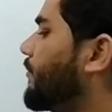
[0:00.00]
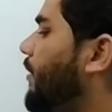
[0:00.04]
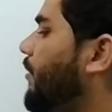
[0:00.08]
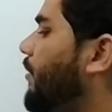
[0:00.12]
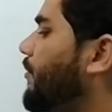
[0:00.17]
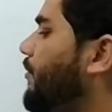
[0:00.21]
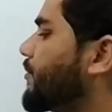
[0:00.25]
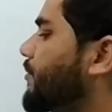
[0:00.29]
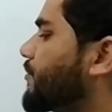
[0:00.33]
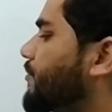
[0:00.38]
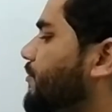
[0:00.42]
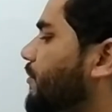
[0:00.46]

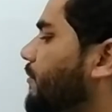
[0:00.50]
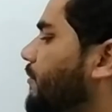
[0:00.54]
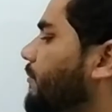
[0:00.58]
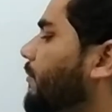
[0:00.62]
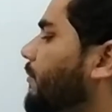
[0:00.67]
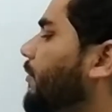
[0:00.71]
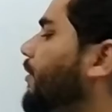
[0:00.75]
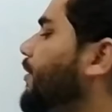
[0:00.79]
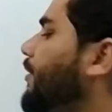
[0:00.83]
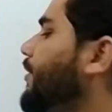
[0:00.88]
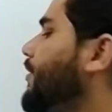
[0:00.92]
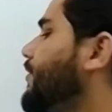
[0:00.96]
Mount
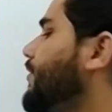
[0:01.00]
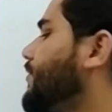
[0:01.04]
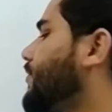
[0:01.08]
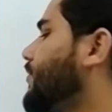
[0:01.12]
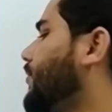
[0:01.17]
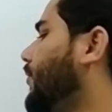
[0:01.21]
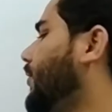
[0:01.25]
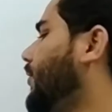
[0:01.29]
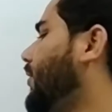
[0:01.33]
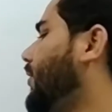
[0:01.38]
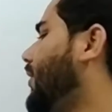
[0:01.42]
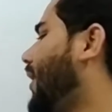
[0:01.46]
Stromboli is
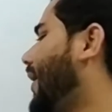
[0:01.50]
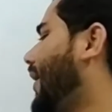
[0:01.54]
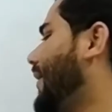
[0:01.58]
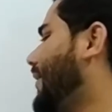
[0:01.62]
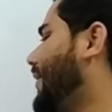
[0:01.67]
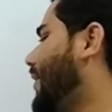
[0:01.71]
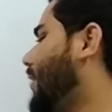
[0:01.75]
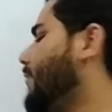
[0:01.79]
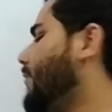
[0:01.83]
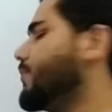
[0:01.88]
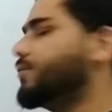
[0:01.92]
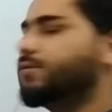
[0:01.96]
called
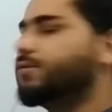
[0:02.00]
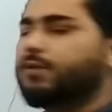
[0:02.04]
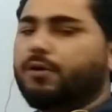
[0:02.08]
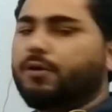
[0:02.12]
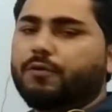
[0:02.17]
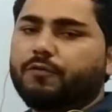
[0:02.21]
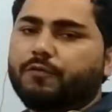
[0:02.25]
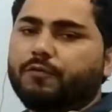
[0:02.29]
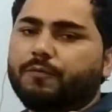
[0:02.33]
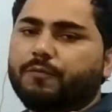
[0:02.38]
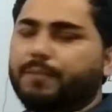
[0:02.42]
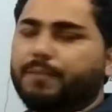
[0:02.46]
lighthouse
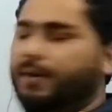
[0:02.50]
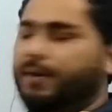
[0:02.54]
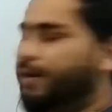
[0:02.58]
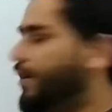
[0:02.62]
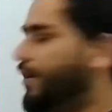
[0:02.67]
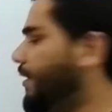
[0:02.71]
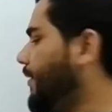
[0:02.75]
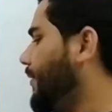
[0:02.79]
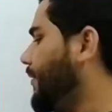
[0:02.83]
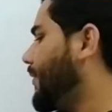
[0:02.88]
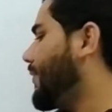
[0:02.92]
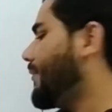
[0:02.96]
of
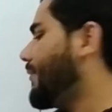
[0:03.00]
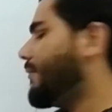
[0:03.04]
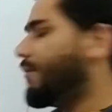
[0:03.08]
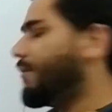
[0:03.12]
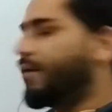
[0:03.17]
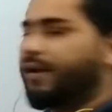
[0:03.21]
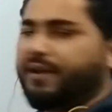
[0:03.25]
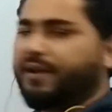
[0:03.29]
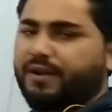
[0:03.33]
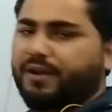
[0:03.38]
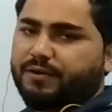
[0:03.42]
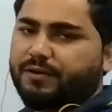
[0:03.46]

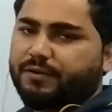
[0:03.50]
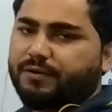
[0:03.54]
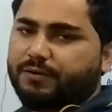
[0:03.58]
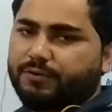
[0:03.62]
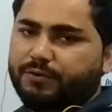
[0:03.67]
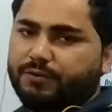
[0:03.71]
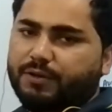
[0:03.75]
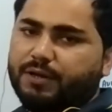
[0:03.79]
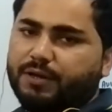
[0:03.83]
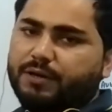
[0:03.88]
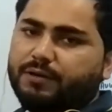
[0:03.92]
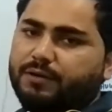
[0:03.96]
Mediterranean.
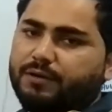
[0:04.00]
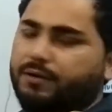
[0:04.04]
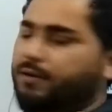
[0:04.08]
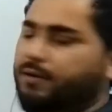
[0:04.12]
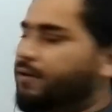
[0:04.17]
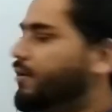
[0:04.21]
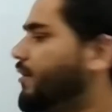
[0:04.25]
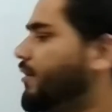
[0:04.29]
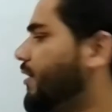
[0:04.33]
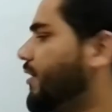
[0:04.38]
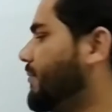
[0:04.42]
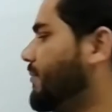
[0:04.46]
You can
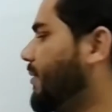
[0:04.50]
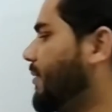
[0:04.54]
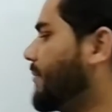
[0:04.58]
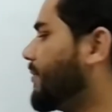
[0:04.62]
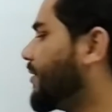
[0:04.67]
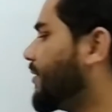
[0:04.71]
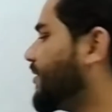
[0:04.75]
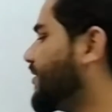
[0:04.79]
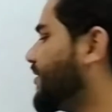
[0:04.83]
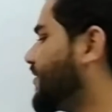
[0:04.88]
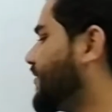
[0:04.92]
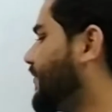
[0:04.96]

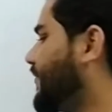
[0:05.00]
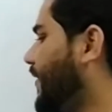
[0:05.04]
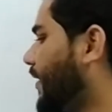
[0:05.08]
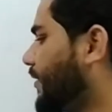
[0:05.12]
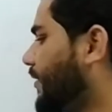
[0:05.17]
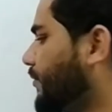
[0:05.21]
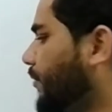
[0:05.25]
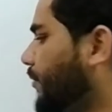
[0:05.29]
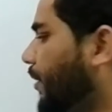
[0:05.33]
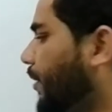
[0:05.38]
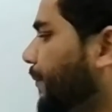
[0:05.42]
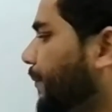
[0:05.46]
remember this
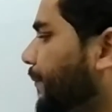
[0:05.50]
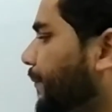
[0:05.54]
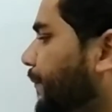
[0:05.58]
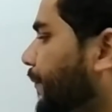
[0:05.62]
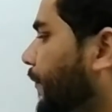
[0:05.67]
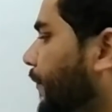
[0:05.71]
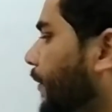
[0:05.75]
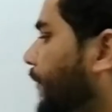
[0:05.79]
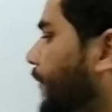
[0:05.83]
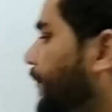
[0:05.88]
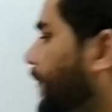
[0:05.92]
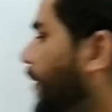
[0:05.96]
fact. Okay,
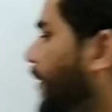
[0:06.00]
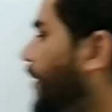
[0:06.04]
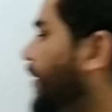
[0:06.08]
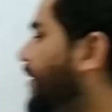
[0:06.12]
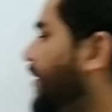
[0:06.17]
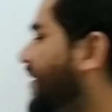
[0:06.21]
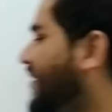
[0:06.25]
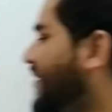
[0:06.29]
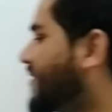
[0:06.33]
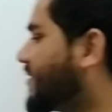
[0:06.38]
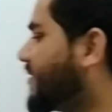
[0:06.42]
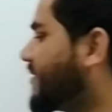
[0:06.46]

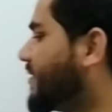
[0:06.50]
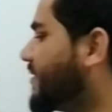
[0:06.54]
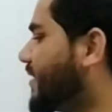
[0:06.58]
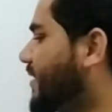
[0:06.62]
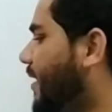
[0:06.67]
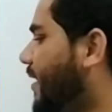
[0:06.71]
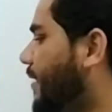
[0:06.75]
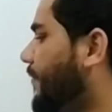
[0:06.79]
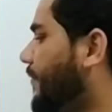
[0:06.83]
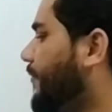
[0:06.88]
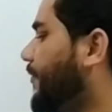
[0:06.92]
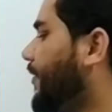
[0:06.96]
then next is
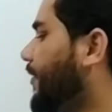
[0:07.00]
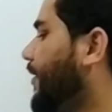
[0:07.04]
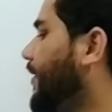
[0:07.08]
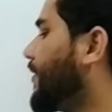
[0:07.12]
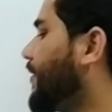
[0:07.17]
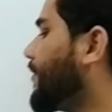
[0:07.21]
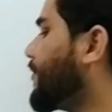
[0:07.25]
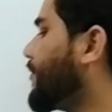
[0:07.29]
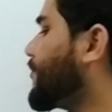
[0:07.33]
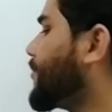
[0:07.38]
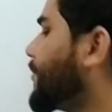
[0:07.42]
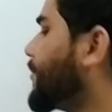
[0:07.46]

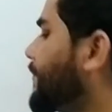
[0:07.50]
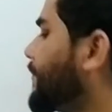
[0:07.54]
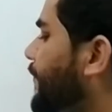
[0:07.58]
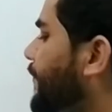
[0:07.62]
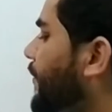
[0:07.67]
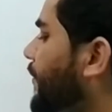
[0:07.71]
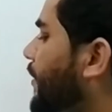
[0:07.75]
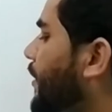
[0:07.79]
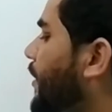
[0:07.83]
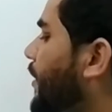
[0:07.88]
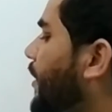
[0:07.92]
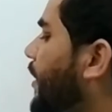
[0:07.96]
African region.
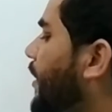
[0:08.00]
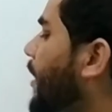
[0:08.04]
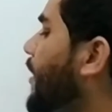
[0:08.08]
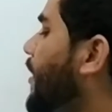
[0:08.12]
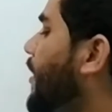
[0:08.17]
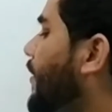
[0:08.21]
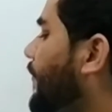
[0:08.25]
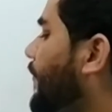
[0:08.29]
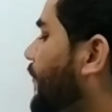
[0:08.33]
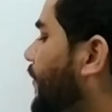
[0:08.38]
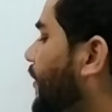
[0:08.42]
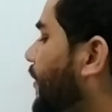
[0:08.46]
In
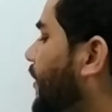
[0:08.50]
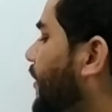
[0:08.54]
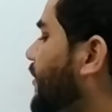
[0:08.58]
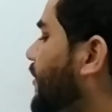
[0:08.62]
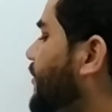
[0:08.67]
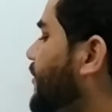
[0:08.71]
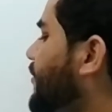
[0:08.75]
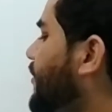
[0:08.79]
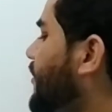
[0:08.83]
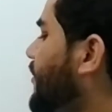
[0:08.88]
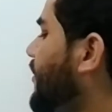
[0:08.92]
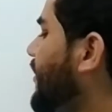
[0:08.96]
African
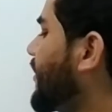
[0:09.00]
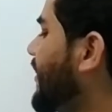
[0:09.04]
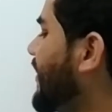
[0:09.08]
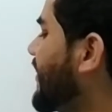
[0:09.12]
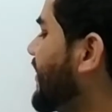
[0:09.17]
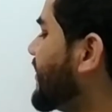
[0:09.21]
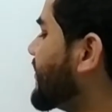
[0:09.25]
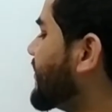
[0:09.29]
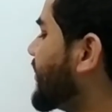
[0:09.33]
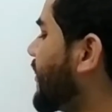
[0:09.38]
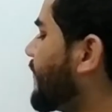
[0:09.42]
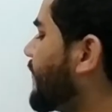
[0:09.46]
region,
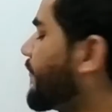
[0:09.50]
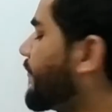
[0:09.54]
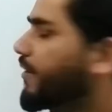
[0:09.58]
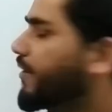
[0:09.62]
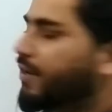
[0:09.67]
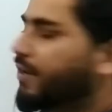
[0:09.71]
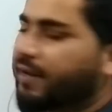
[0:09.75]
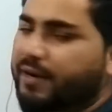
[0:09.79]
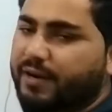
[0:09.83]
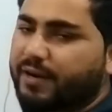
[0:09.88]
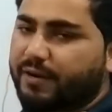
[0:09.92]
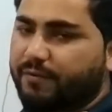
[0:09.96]
East
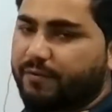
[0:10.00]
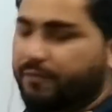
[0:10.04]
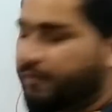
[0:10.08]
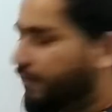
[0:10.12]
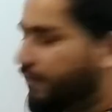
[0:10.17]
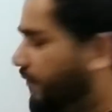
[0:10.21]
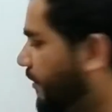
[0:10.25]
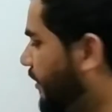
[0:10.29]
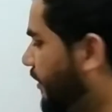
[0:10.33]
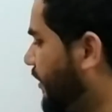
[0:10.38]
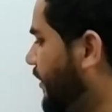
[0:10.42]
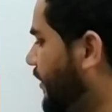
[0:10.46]
African Rift
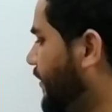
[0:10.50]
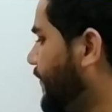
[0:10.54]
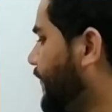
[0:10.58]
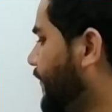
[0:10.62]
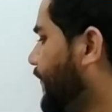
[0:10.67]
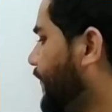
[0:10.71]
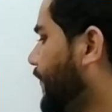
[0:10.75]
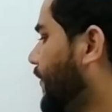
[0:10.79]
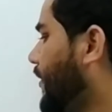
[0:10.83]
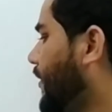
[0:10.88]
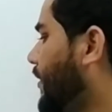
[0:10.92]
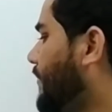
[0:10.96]

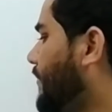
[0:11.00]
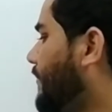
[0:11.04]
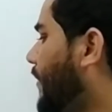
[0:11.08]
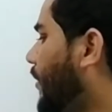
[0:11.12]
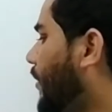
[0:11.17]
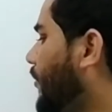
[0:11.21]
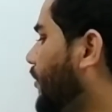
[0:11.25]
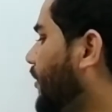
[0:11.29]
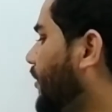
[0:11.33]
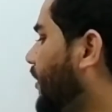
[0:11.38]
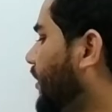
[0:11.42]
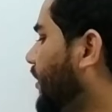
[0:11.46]
Valley,
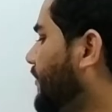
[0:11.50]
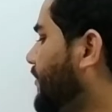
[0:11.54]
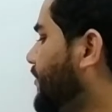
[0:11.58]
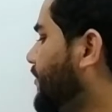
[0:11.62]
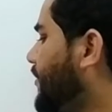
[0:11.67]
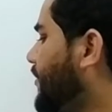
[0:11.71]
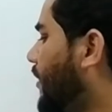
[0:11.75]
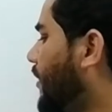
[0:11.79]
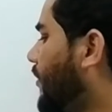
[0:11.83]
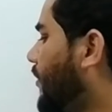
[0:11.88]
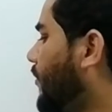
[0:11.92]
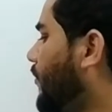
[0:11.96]
Mount
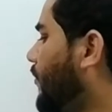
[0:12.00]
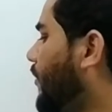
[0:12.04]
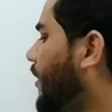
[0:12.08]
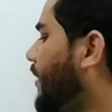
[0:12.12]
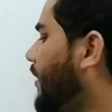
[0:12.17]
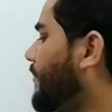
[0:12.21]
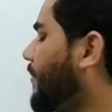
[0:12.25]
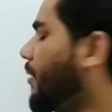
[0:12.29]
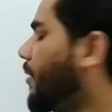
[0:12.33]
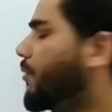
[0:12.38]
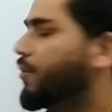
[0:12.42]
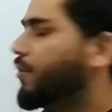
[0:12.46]
Kilimanjaro
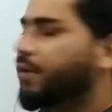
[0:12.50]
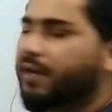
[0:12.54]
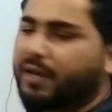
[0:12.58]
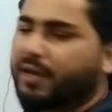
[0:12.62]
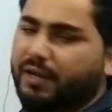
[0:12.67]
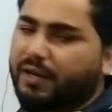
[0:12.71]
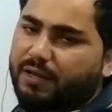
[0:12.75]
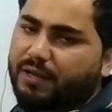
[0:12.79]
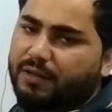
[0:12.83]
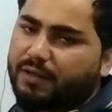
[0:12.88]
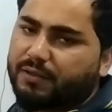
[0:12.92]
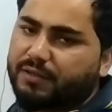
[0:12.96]
and Mount
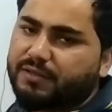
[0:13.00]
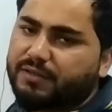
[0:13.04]
Kenya.